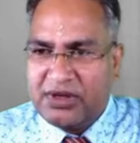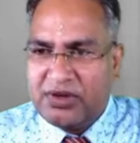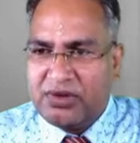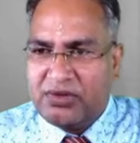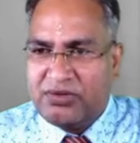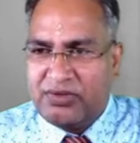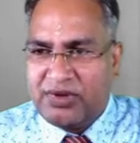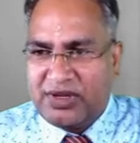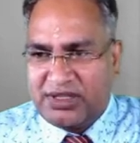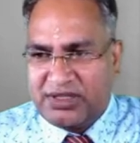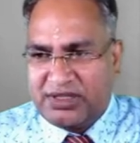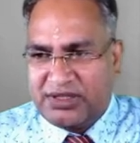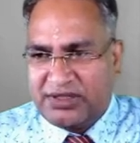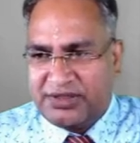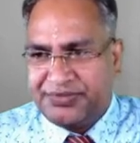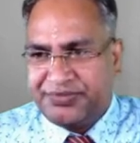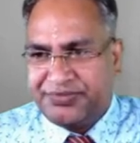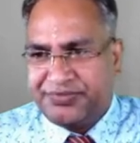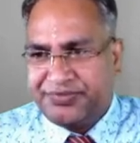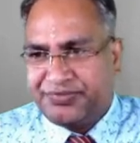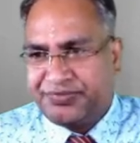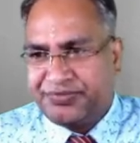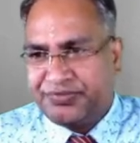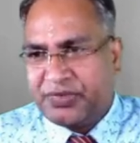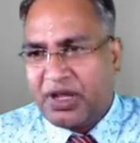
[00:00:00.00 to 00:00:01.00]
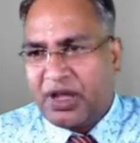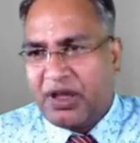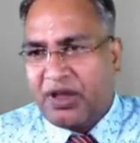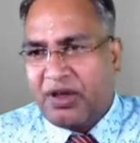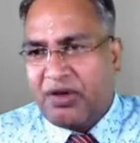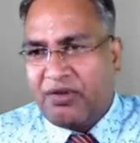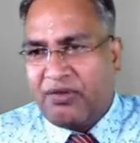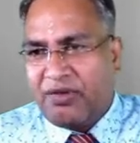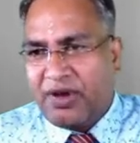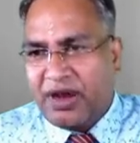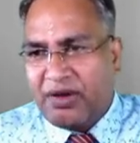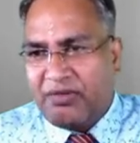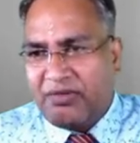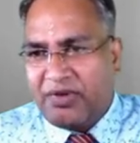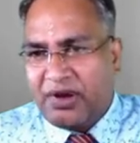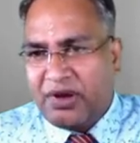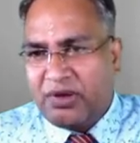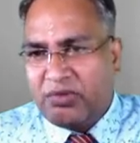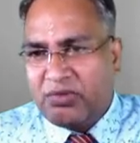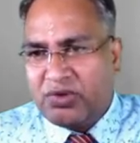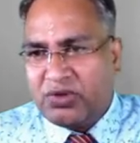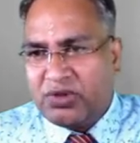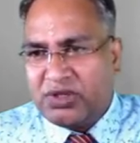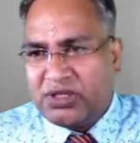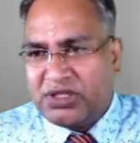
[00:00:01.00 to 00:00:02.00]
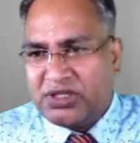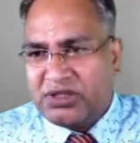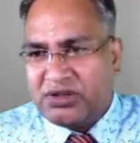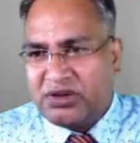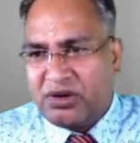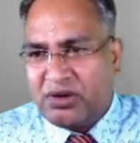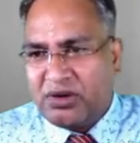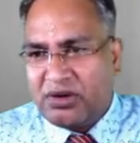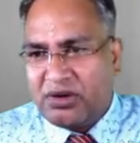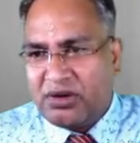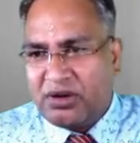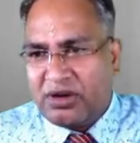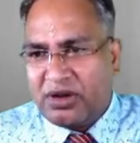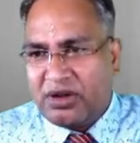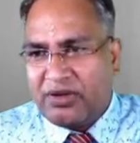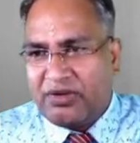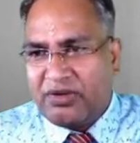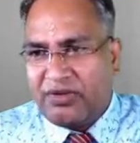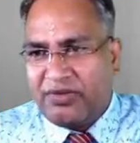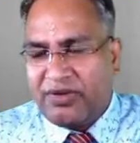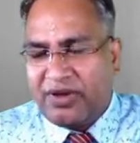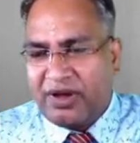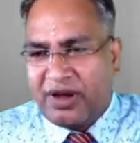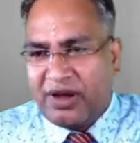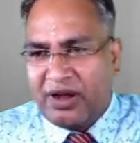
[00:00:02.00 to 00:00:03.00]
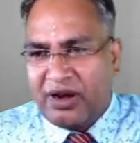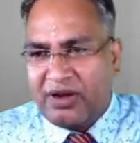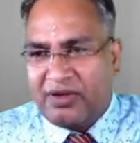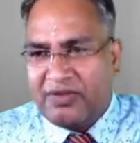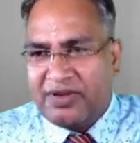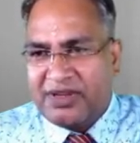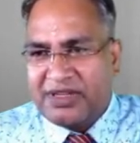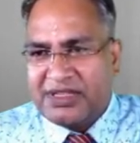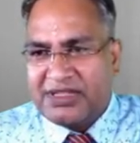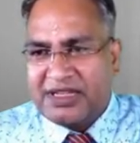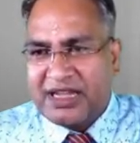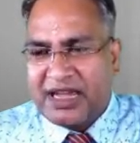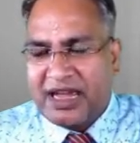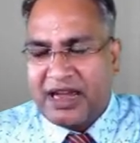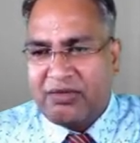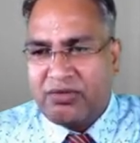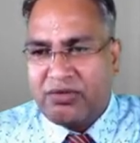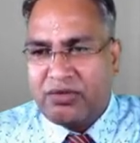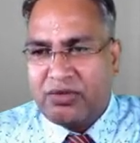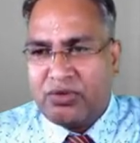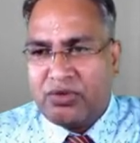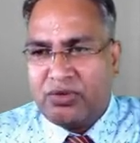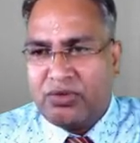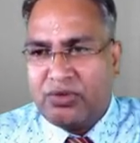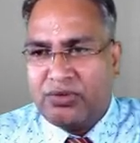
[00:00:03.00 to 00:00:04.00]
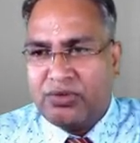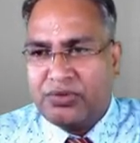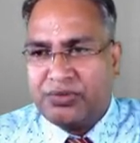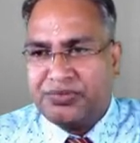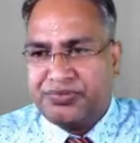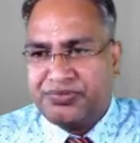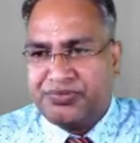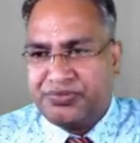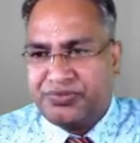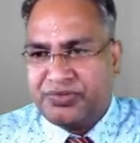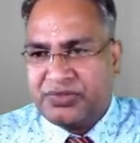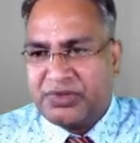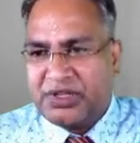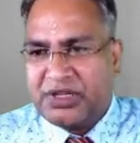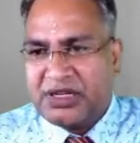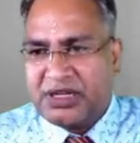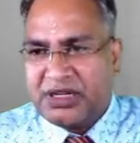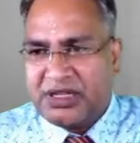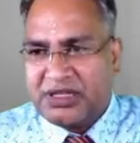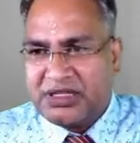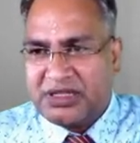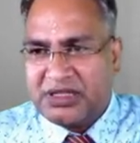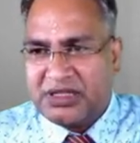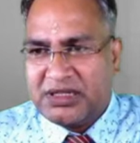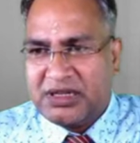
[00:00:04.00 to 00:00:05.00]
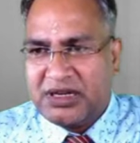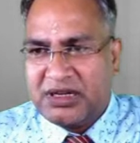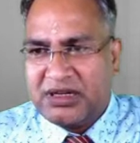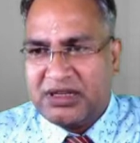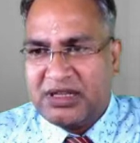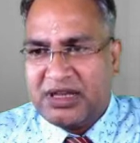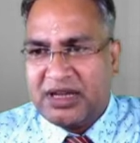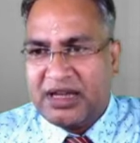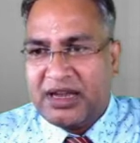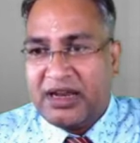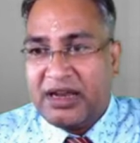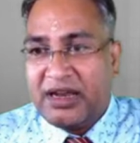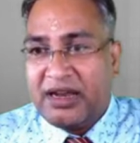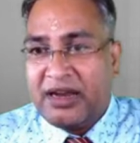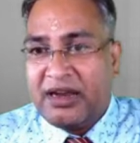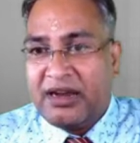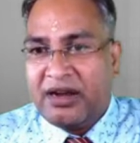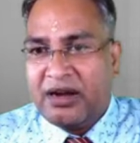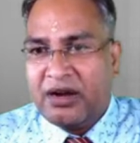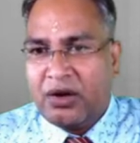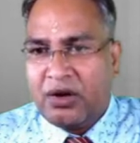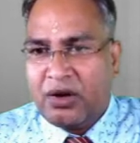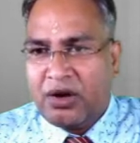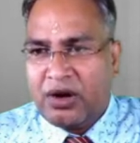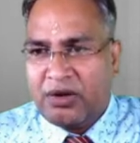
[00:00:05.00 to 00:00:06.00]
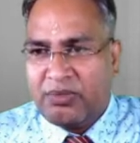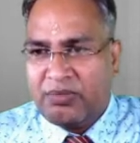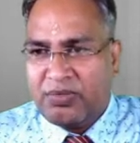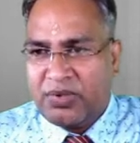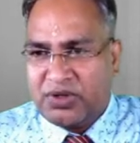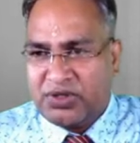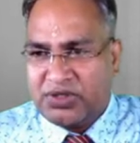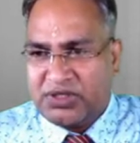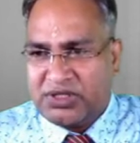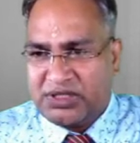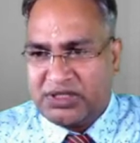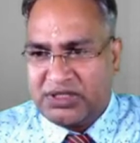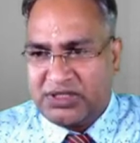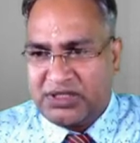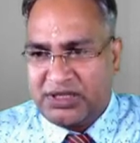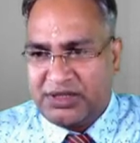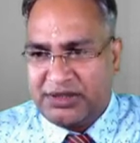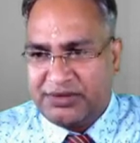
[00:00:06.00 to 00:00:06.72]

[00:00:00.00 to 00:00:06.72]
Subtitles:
First, when we remove this node, we always have to consider the in order processing.